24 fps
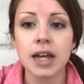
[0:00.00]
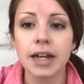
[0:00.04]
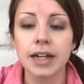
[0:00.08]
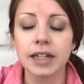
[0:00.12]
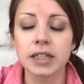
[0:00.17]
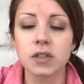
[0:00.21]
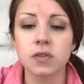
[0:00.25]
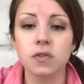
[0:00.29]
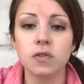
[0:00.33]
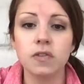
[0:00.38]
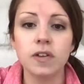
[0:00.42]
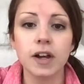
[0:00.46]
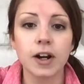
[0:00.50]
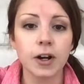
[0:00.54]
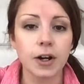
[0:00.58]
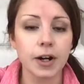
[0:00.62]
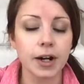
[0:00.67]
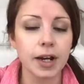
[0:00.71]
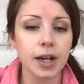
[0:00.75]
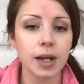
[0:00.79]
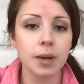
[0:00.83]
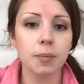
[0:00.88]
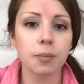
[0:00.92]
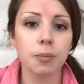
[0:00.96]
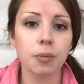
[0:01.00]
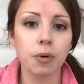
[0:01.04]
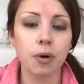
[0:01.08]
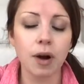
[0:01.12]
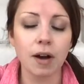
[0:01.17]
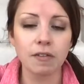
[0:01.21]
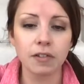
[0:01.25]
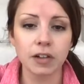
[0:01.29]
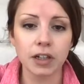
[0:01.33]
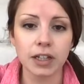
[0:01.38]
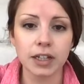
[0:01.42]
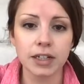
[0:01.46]
It's very
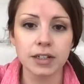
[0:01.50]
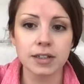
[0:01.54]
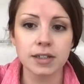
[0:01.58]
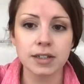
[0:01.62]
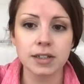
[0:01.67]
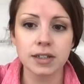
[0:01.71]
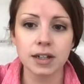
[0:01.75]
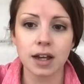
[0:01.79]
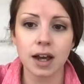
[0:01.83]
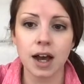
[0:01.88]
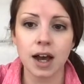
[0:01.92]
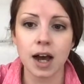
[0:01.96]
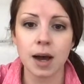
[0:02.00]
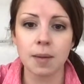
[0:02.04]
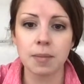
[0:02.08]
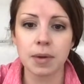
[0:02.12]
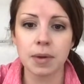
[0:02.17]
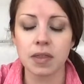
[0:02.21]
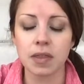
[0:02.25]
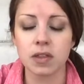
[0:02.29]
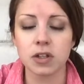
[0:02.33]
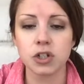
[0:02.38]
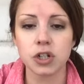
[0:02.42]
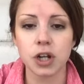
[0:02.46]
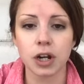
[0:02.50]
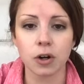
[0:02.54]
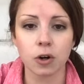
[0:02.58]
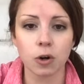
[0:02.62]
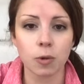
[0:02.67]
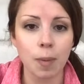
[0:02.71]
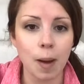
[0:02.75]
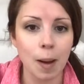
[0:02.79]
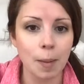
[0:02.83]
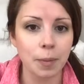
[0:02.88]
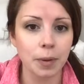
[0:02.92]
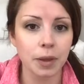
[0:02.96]
prevalent in the
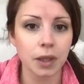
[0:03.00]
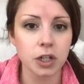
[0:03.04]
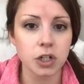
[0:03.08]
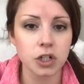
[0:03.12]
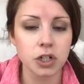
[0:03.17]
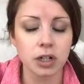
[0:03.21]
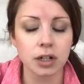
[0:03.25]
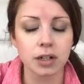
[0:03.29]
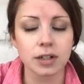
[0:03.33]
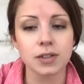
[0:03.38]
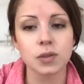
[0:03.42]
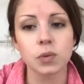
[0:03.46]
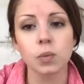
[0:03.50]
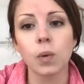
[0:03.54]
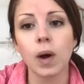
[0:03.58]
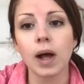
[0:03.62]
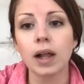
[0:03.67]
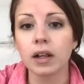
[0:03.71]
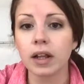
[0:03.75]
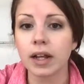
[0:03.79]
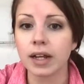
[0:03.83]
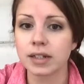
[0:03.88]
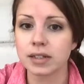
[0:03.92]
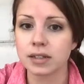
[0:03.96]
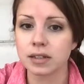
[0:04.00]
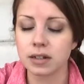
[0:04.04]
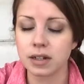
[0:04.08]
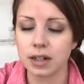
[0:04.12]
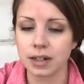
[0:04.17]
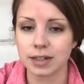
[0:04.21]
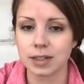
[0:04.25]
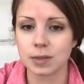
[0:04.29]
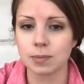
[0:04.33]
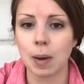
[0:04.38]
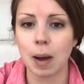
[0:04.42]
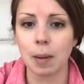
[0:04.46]
general population as well as the
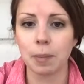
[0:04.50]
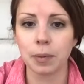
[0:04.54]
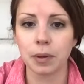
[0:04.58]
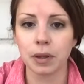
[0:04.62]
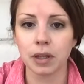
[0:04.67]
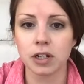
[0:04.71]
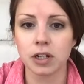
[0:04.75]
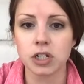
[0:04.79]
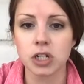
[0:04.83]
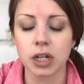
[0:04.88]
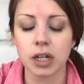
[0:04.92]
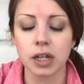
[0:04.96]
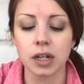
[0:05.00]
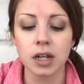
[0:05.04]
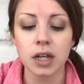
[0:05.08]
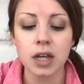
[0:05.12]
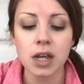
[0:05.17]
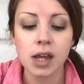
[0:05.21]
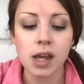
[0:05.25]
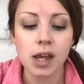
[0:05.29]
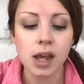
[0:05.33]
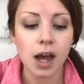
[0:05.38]
dance population.